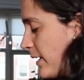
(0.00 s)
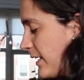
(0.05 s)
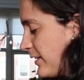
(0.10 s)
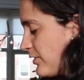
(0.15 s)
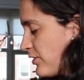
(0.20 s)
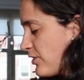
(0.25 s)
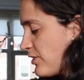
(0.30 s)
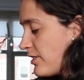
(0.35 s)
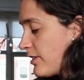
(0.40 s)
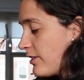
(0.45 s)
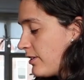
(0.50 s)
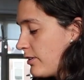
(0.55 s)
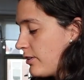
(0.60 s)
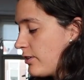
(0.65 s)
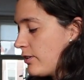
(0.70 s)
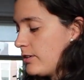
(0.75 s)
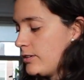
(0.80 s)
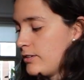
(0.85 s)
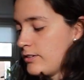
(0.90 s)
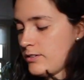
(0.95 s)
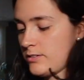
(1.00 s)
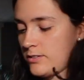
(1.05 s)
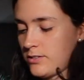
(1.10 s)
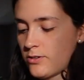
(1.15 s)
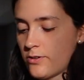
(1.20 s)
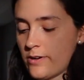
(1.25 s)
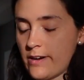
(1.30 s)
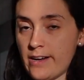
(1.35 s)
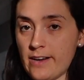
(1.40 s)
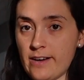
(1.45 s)
Patterns are done.
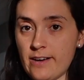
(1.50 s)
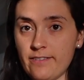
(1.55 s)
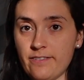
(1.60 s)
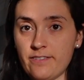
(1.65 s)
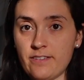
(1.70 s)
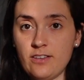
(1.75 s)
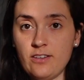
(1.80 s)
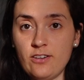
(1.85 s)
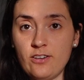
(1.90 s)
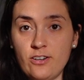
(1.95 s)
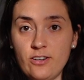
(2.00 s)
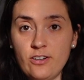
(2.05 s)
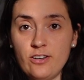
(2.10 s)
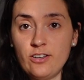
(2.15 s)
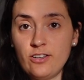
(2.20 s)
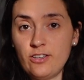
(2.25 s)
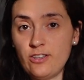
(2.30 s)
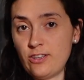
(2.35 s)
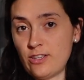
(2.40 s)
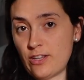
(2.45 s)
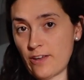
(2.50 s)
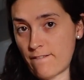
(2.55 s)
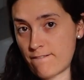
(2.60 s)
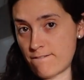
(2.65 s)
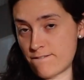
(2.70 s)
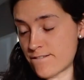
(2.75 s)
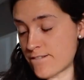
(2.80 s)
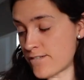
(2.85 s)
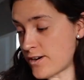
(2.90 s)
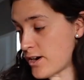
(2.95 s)
So I have here the
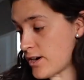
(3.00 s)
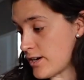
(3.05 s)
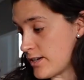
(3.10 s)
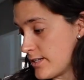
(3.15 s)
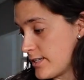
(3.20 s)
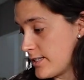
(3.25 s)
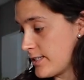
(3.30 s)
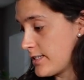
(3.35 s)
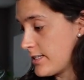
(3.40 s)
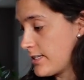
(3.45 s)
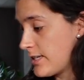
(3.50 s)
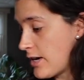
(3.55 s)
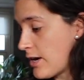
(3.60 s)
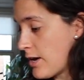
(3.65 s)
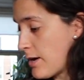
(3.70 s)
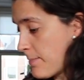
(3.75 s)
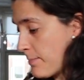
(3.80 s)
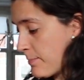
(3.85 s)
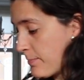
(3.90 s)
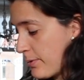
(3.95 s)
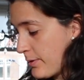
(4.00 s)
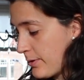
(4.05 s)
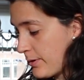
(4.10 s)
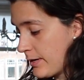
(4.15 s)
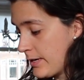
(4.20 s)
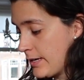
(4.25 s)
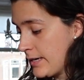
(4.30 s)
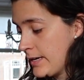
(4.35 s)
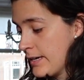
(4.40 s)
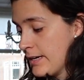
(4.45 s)
front top.
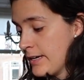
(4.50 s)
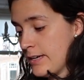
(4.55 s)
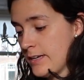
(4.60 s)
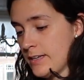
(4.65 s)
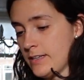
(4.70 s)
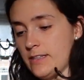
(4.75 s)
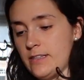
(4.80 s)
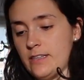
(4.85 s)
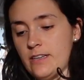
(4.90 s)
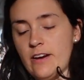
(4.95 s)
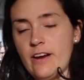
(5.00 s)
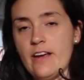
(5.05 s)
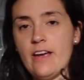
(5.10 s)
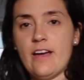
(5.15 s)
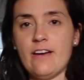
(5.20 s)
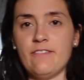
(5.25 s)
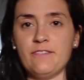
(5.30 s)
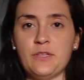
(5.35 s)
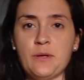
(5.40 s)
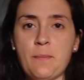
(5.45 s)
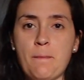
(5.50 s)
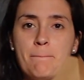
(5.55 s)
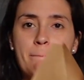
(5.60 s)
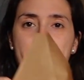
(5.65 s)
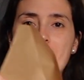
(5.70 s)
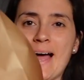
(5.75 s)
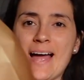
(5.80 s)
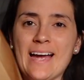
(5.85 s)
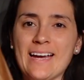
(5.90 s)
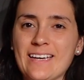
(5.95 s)
Here I have the
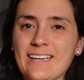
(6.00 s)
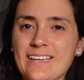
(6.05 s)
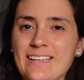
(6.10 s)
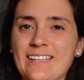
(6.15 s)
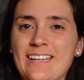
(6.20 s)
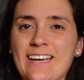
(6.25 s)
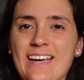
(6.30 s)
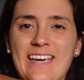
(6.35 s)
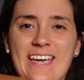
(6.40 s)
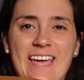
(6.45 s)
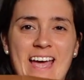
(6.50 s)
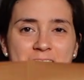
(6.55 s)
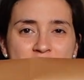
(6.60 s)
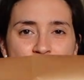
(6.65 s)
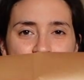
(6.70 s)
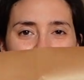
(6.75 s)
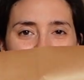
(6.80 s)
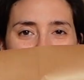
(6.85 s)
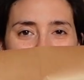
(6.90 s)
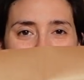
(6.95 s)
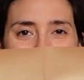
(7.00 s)
back, the cowl